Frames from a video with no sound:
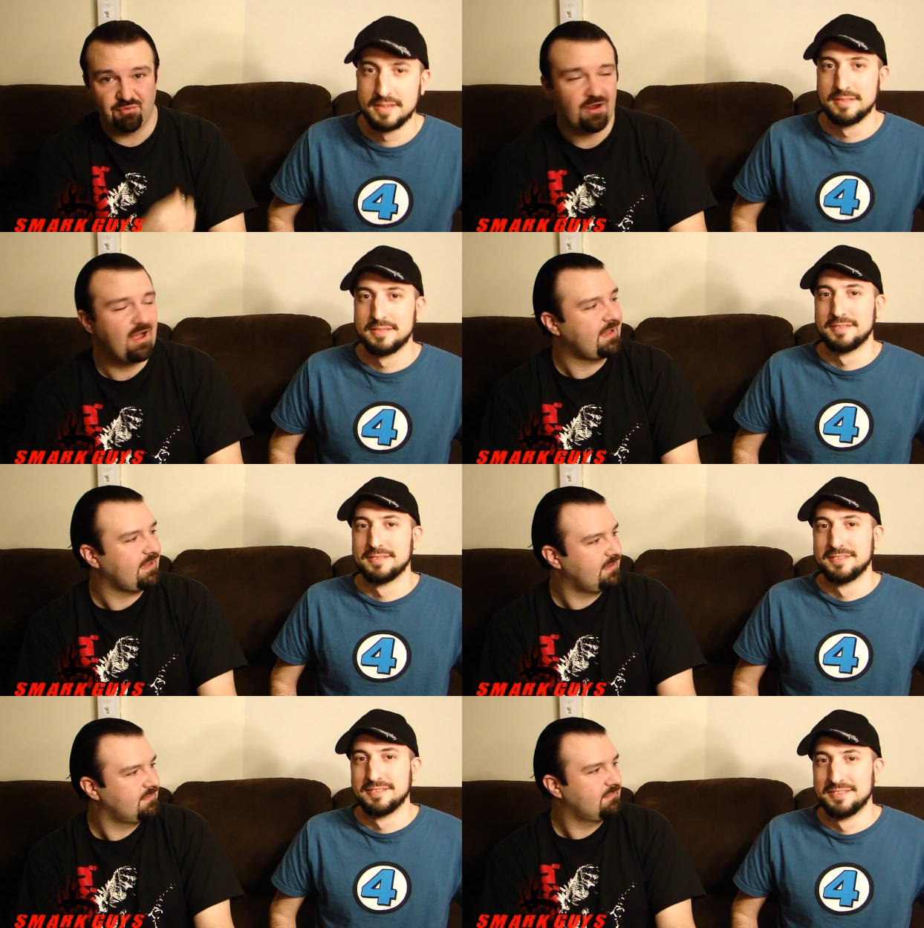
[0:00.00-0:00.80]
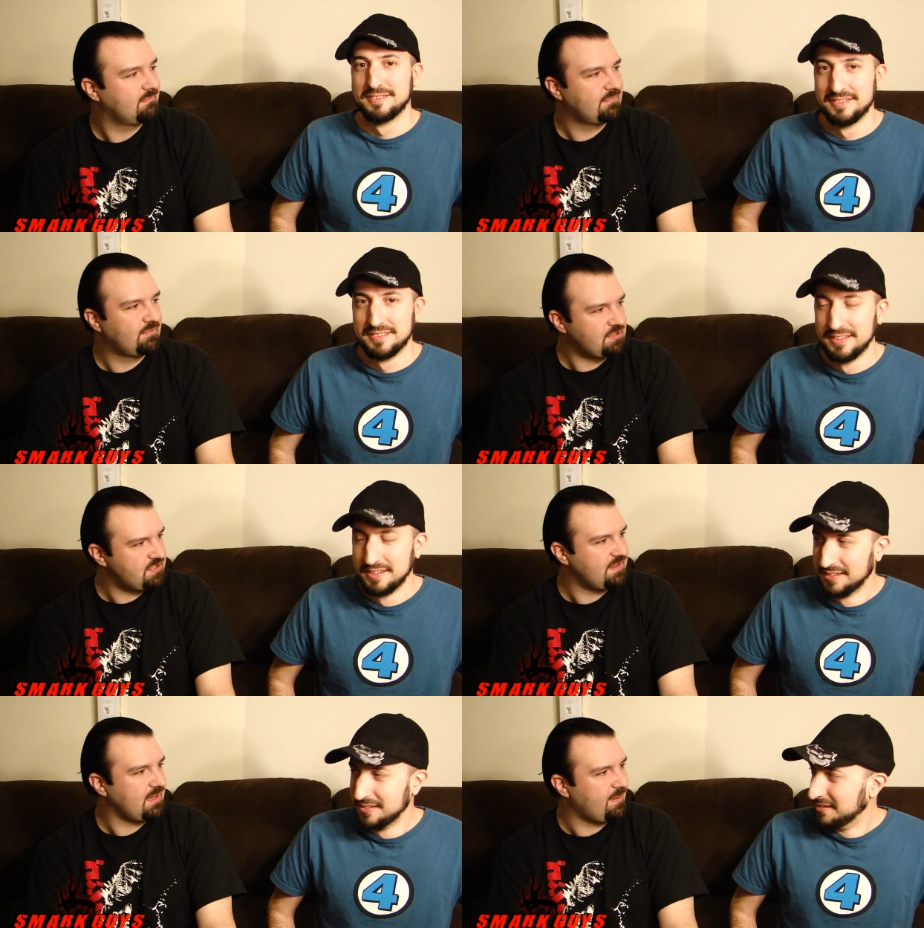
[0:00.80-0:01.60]
Speaker 1: Bryan. What
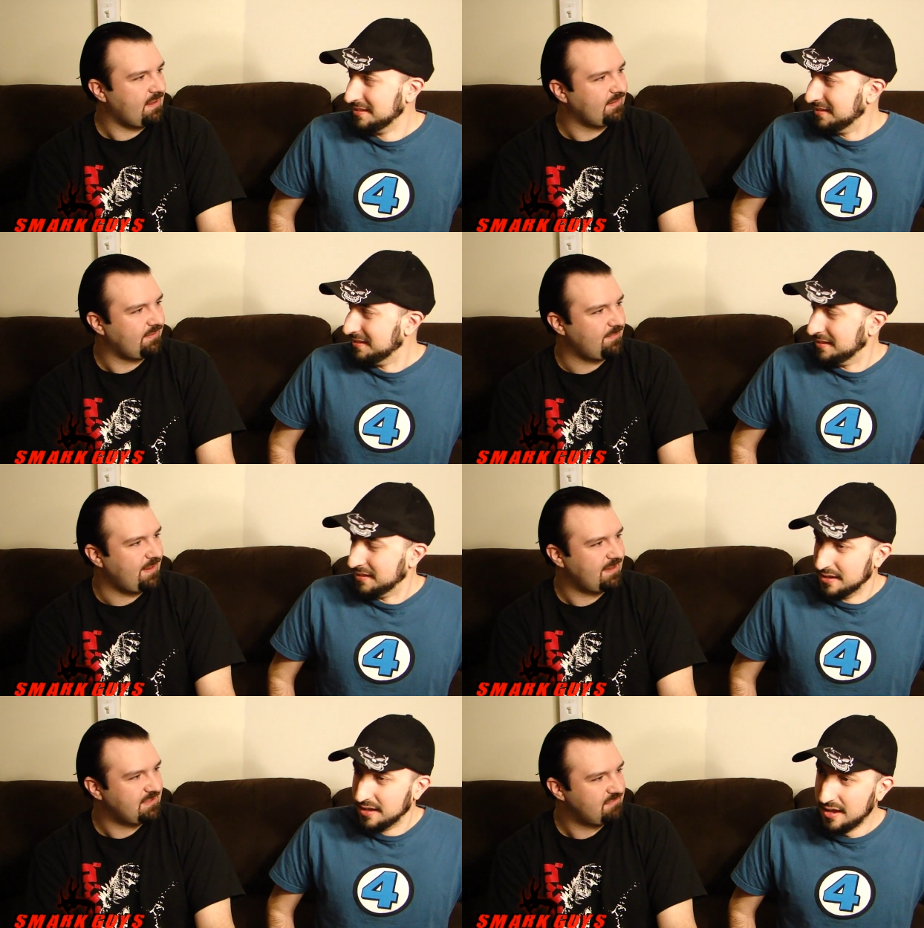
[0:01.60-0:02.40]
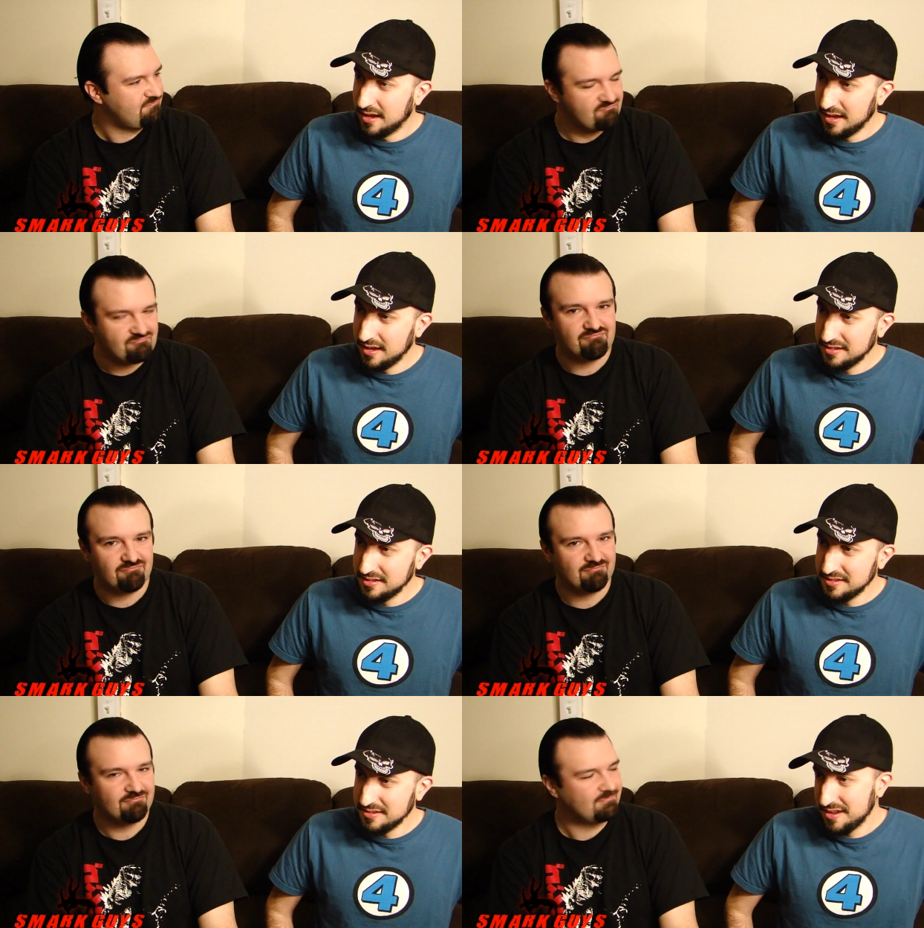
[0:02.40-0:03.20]
did you think
Speaker 2: about this match? Uh,
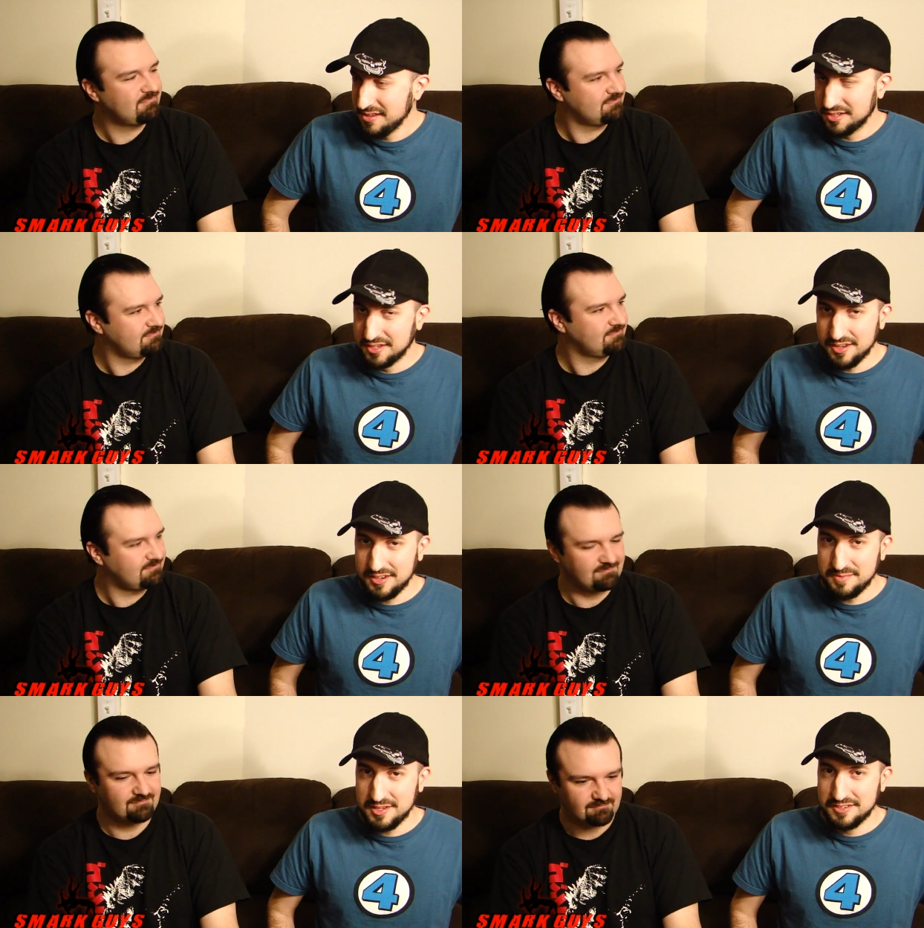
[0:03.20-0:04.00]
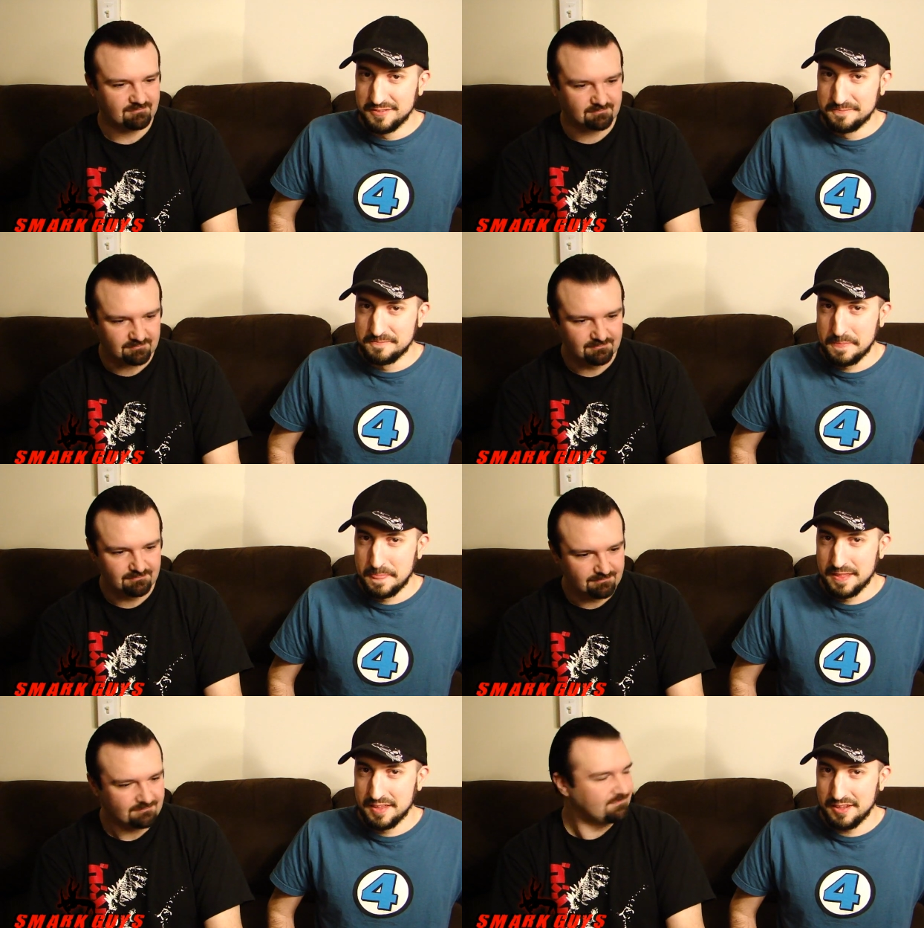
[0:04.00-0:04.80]
yeah, that's good. I mean,
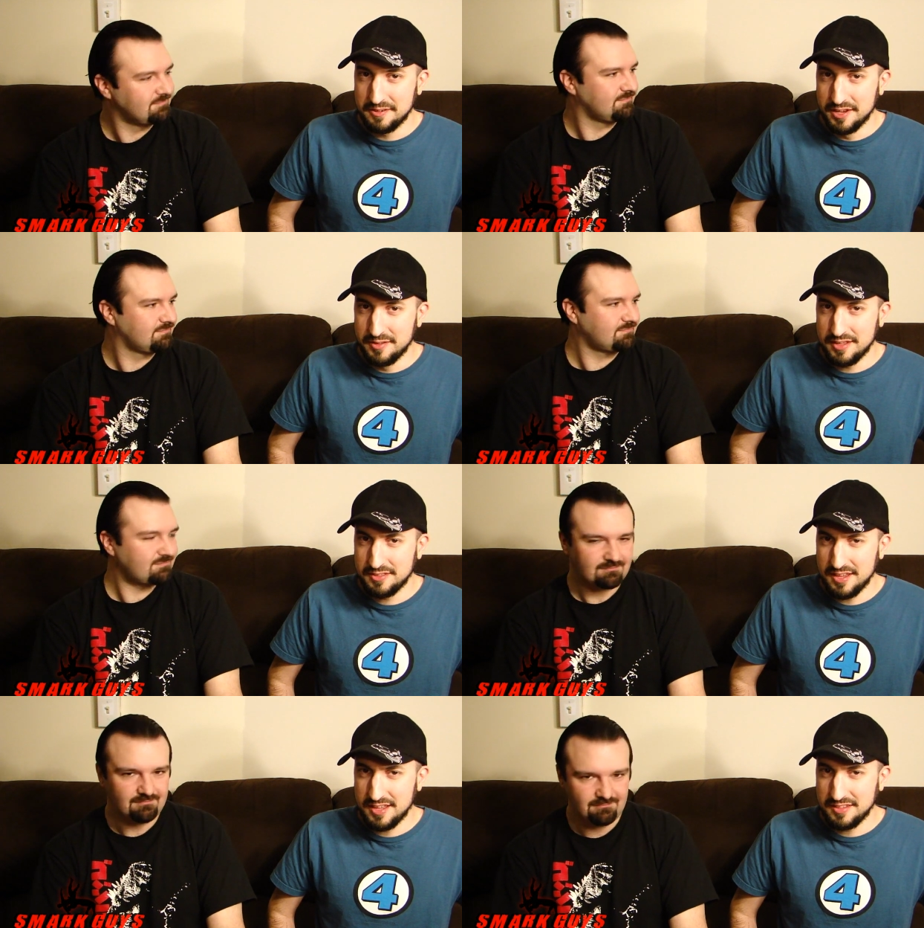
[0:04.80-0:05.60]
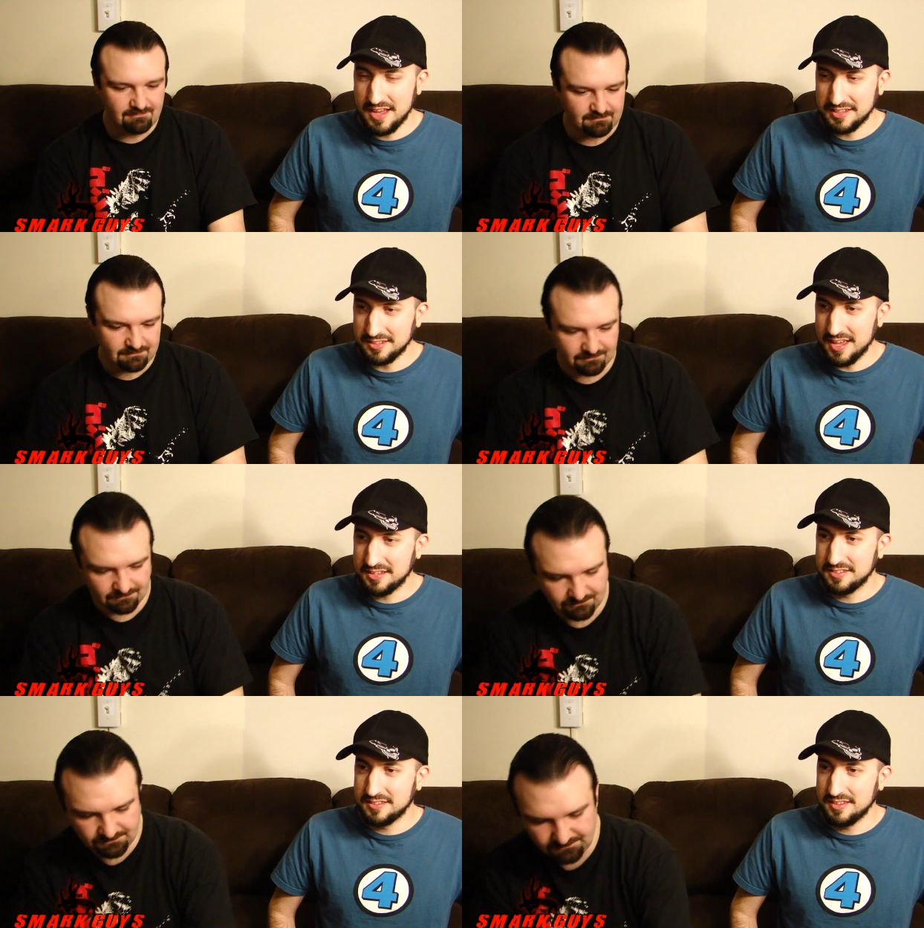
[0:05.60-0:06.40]
I don't know. They they they act
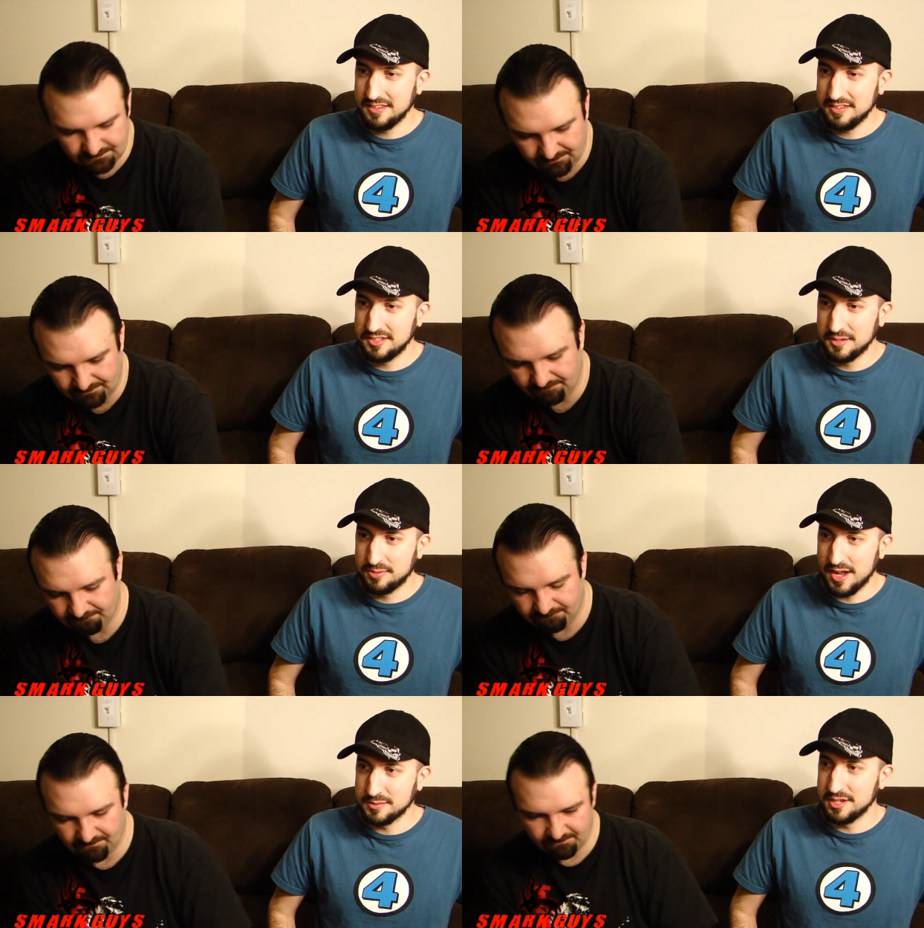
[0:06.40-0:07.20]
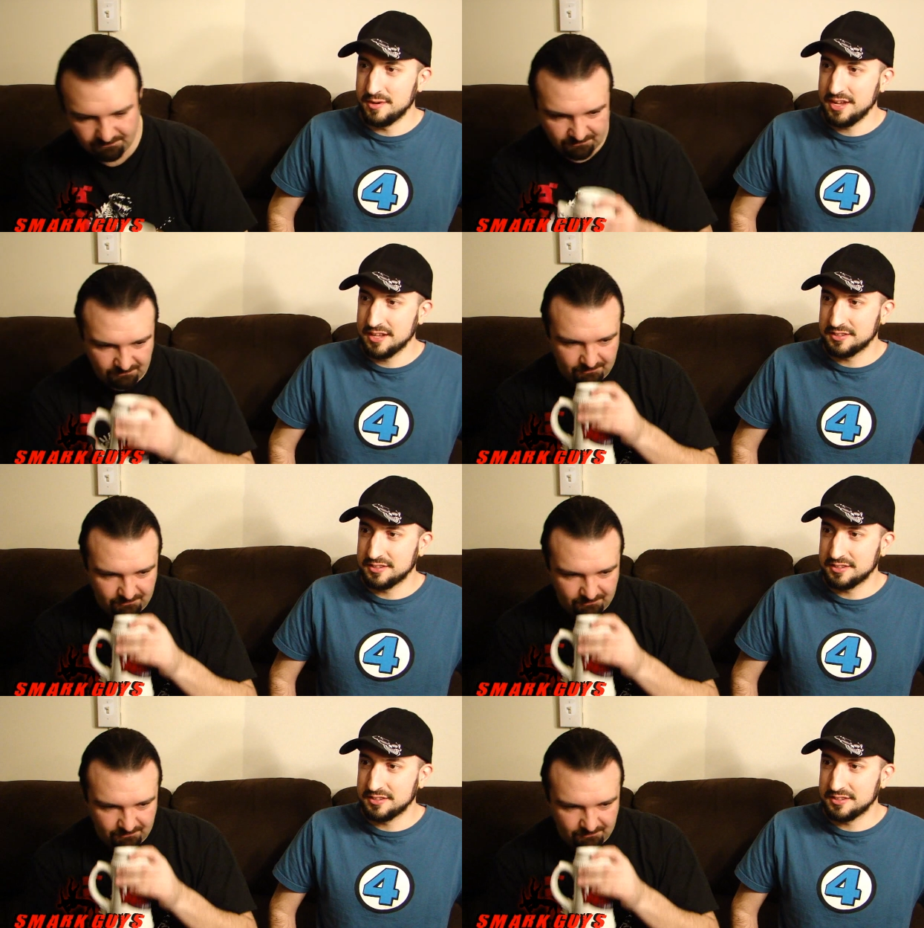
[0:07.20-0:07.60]
like this is the problem. Is they want to